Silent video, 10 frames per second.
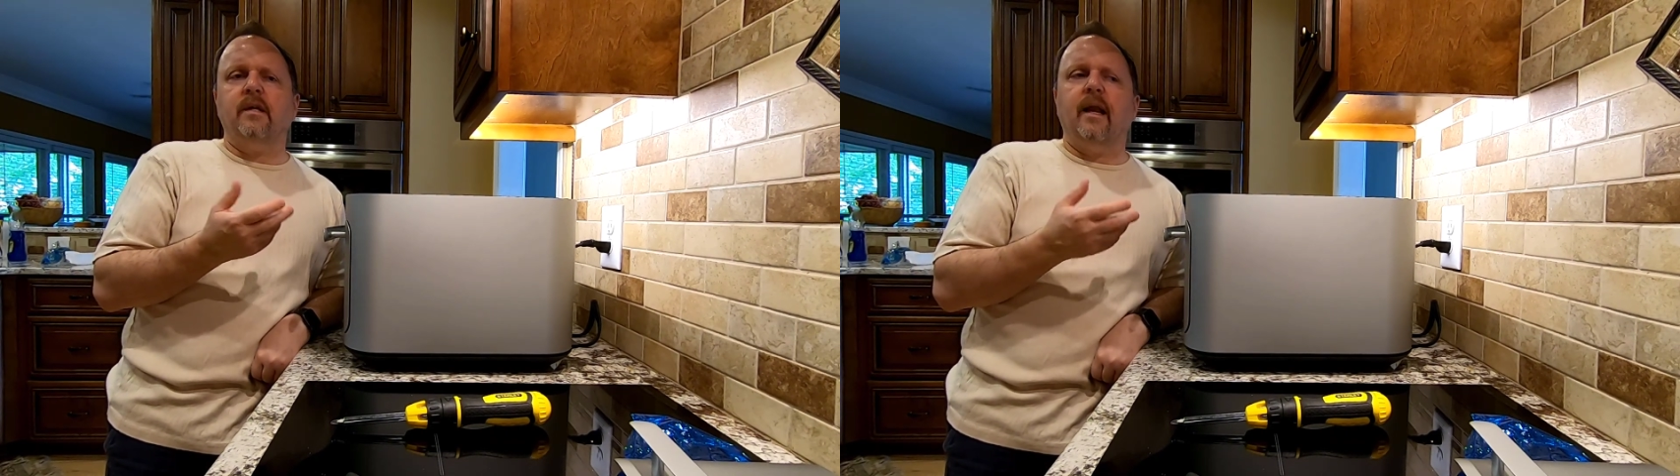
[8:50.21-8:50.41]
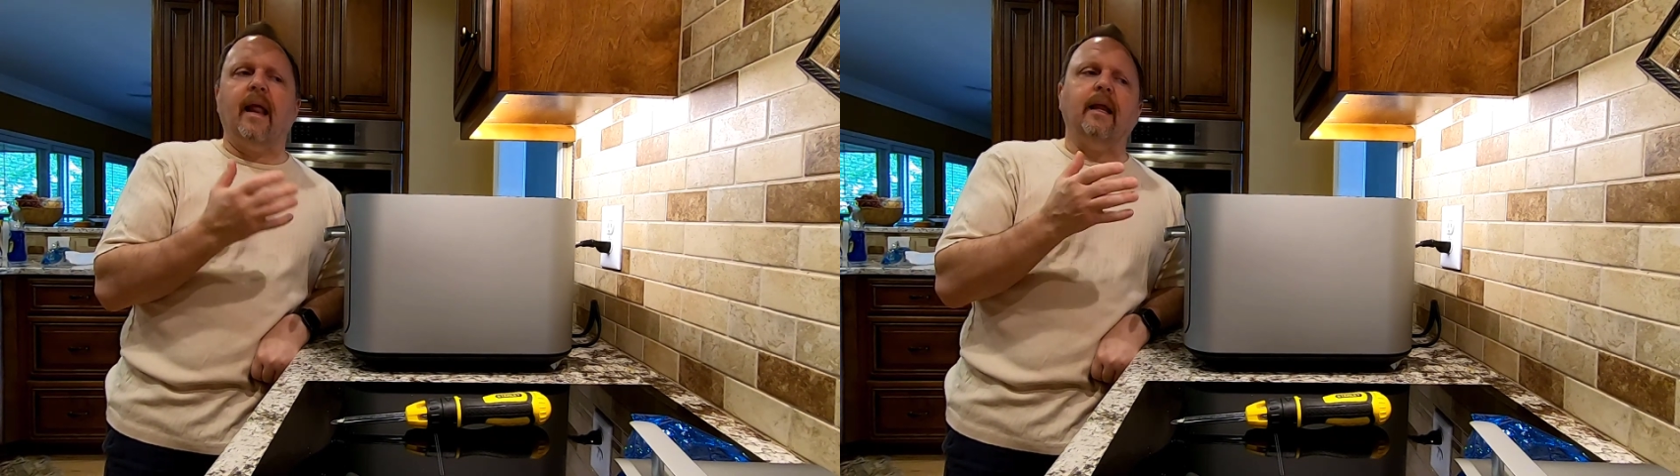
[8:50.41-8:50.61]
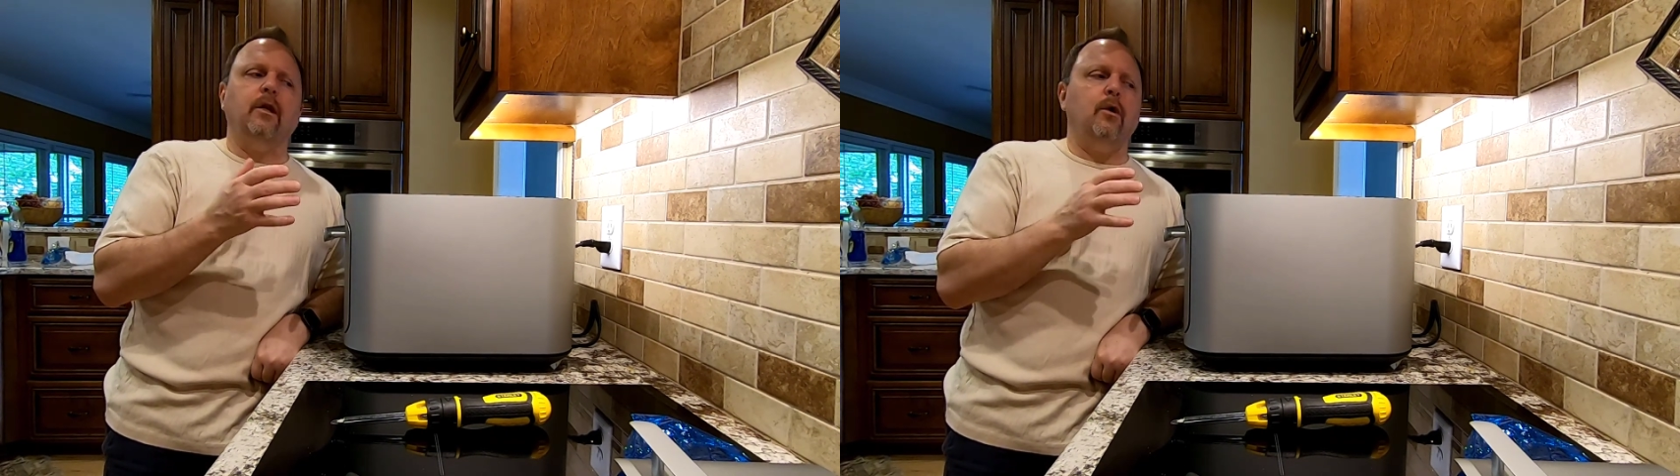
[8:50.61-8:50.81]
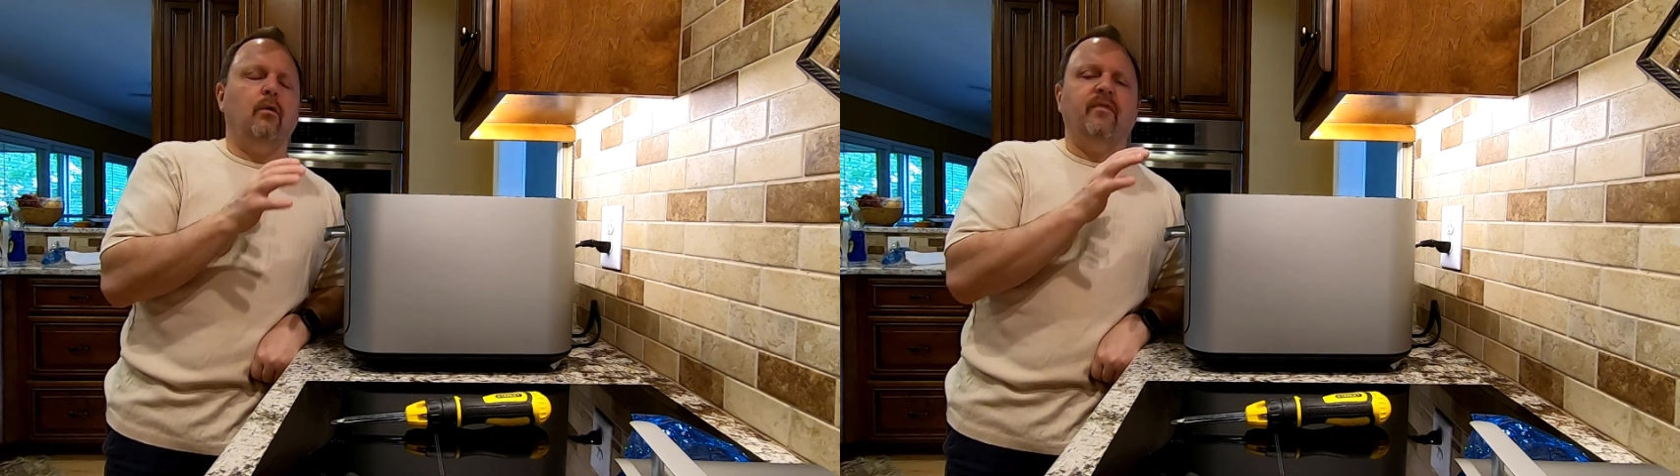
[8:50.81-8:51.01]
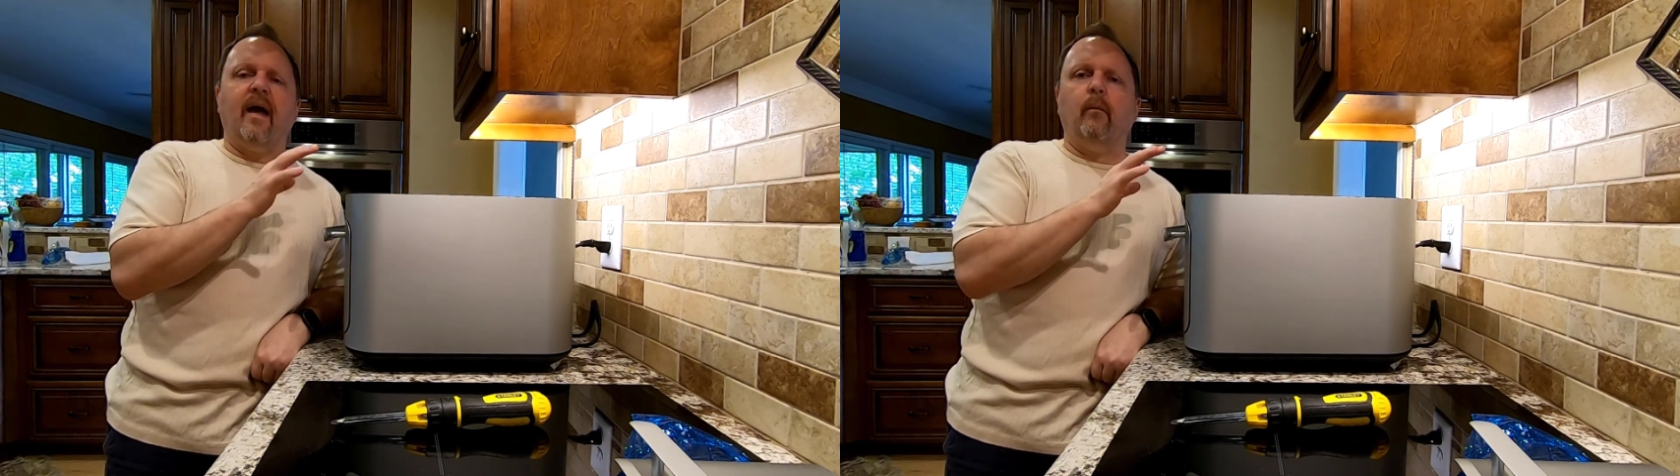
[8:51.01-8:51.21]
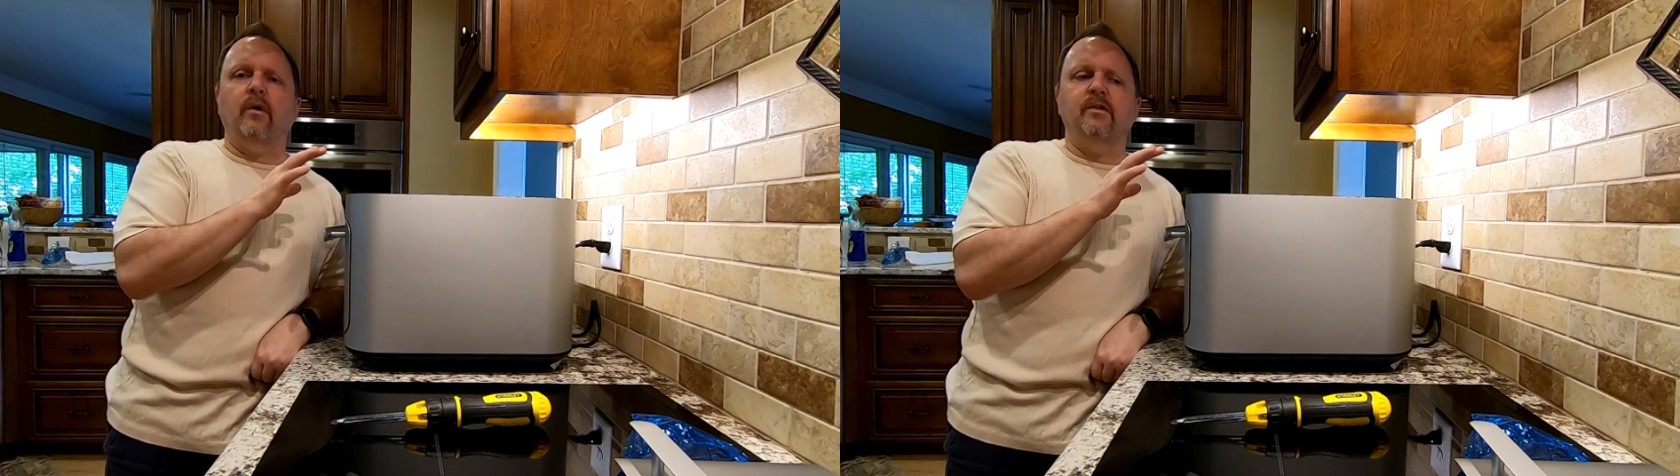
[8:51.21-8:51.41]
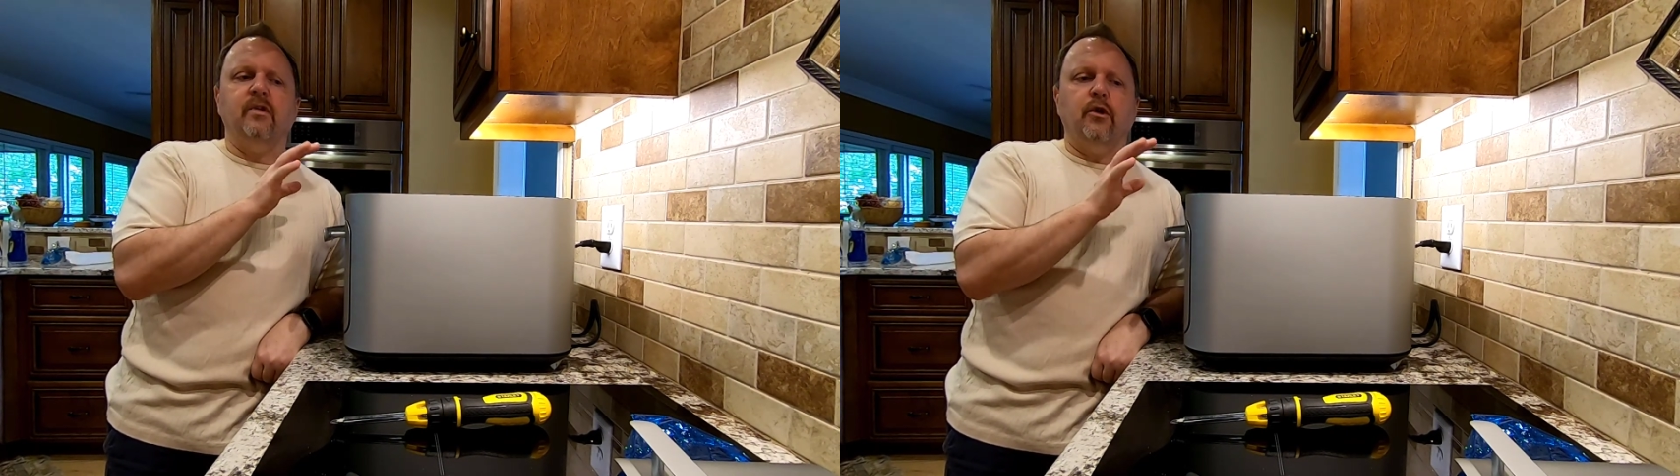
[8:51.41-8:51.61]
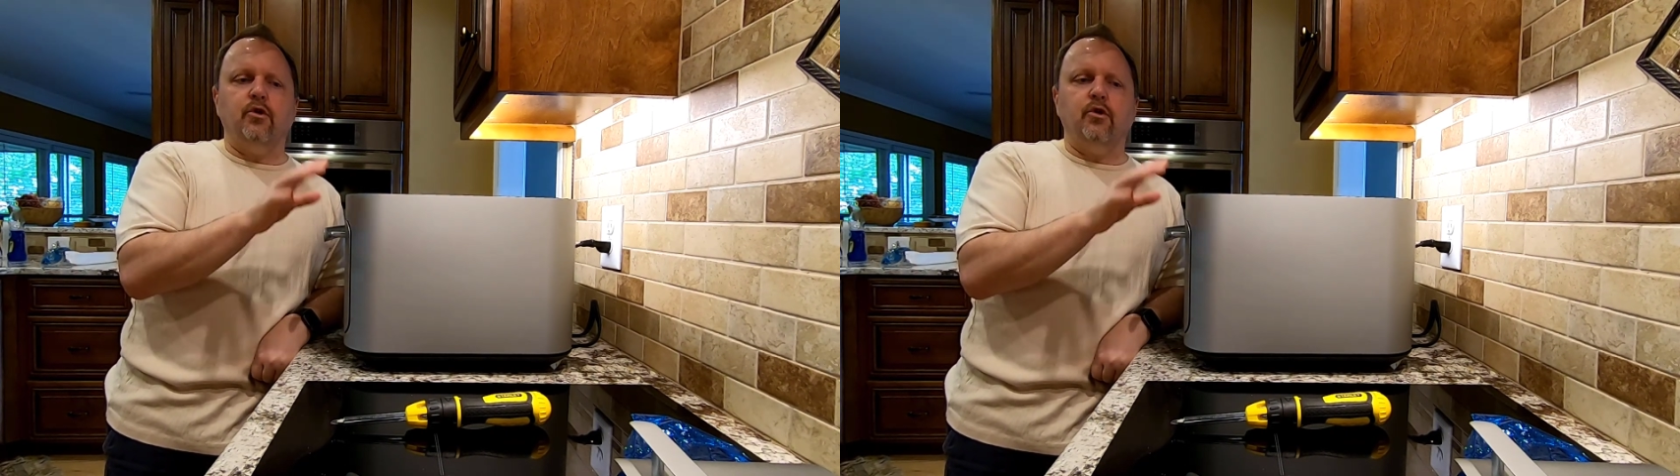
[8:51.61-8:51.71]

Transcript: and I didn't know if that was a